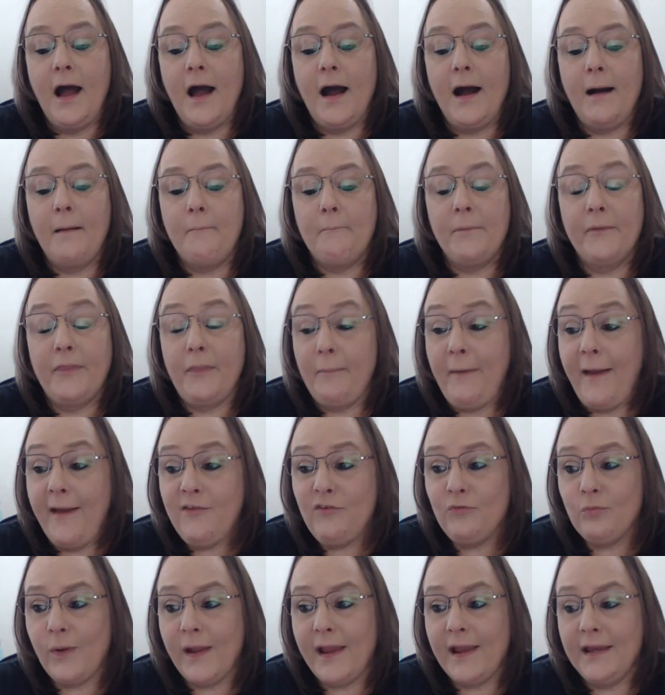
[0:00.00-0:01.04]
Um, but the
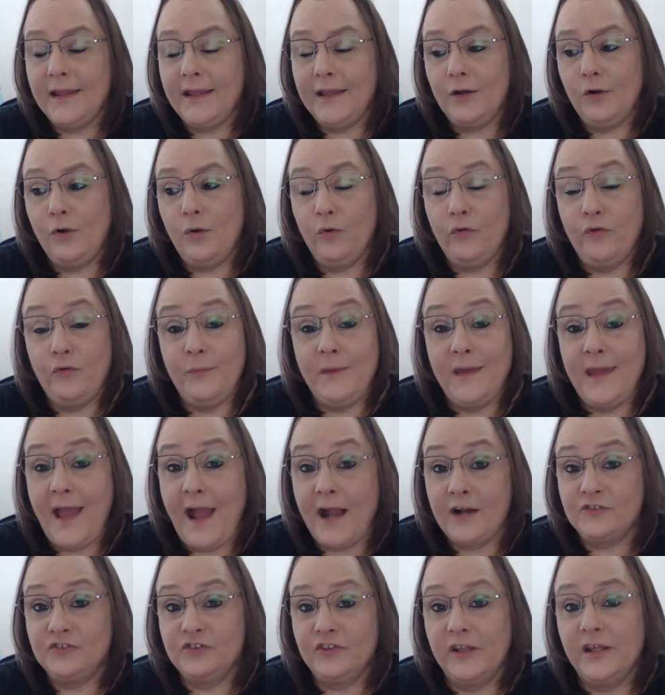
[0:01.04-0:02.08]
best way to get a hold of me
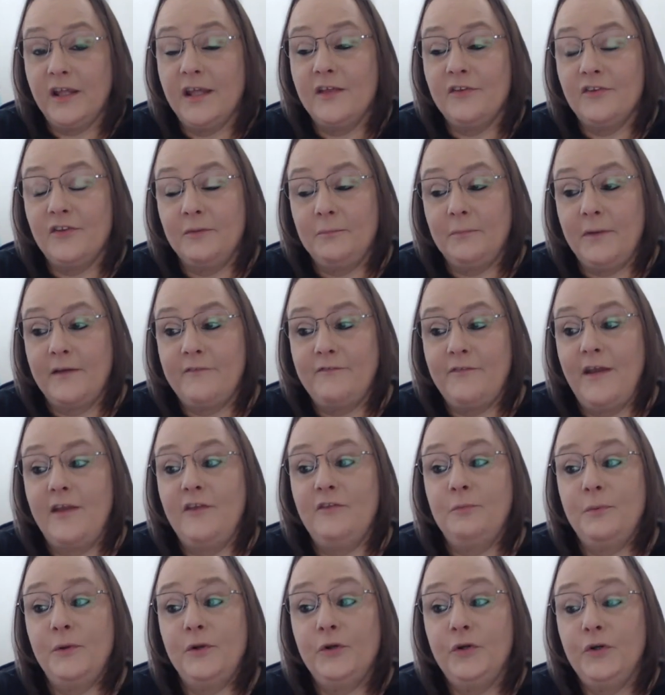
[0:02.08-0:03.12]
actually is in my
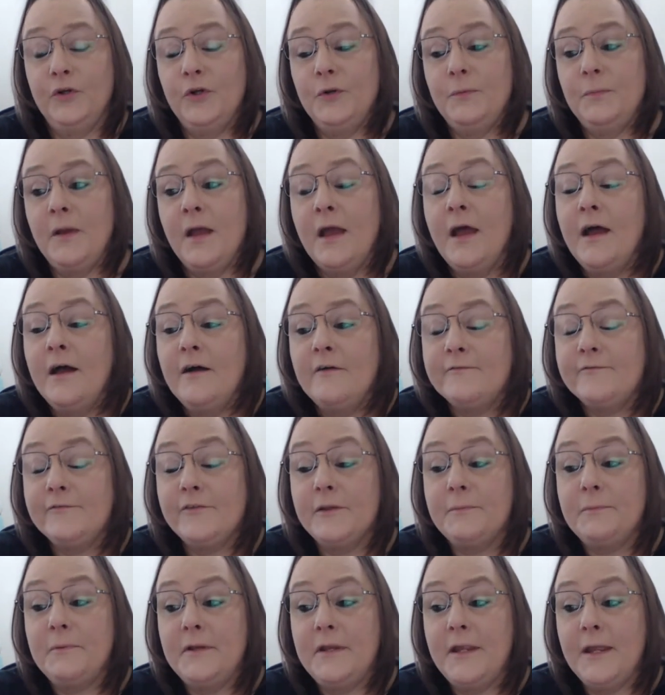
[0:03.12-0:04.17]
Facebook group,
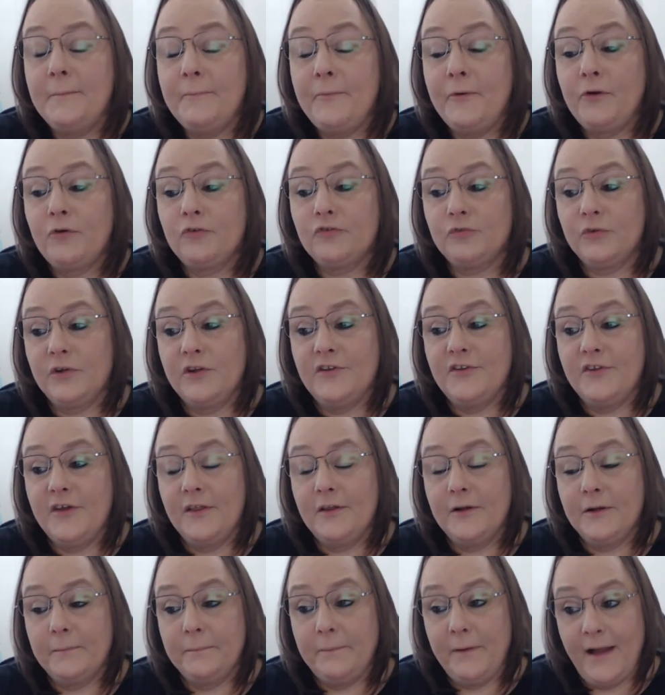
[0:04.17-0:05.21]
Flippin' Hippos
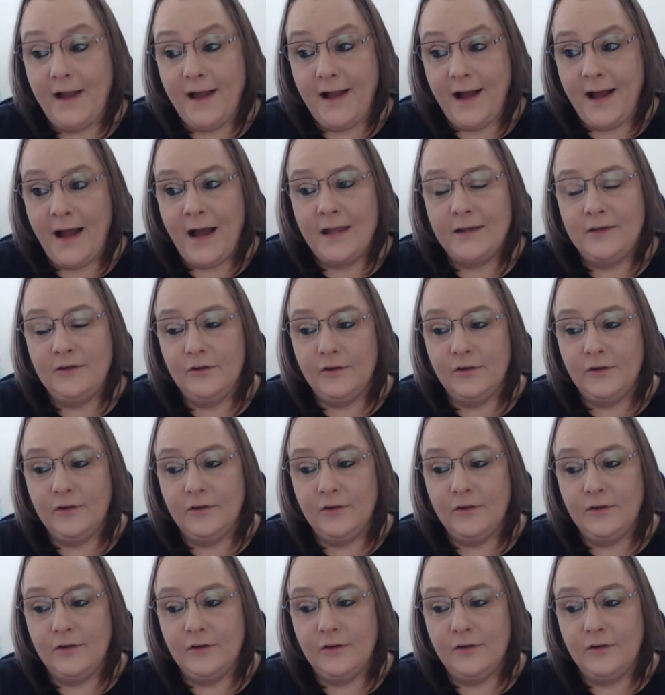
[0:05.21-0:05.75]
Reseller Pod.